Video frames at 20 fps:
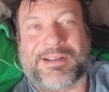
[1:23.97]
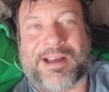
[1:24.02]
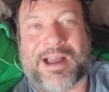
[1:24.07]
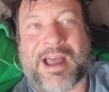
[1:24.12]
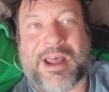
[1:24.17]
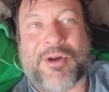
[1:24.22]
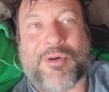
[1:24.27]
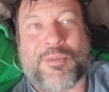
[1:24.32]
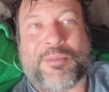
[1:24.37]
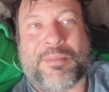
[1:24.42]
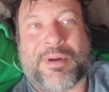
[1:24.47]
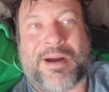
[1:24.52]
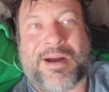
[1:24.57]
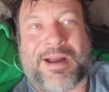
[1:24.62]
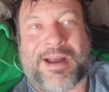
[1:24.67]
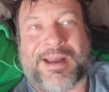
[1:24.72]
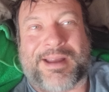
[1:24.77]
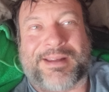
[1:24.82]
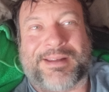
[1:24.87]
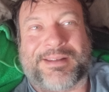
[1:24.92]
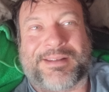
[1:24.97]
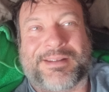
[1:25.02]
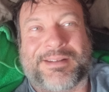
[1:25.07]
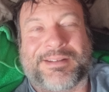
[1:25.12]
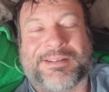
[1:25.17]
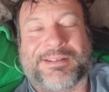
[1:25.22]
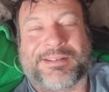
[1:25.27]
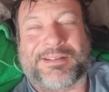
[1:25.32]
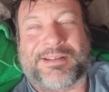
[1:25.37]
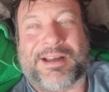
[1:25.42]
I don't mind.
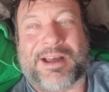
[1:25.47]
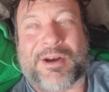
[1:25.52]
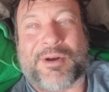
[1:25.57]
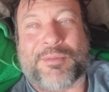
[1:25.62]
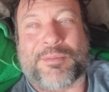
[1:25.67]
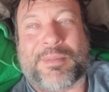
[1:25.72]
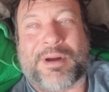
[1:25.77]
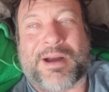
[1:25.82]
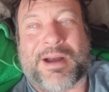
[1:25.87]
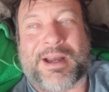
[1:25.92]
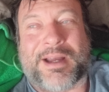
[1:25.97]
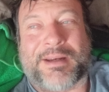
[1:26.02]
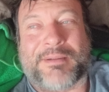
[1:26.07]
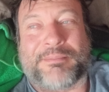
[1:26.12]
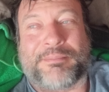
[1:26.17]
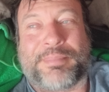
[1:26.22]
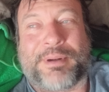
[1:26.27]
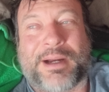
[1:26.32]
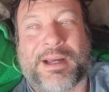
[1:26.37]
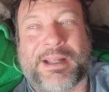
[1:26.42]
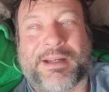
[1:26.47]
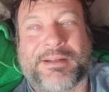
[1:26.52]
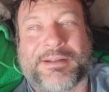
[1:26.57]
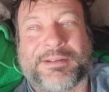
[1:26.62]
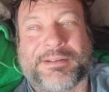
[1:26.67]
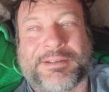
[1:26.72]
I don't mind, but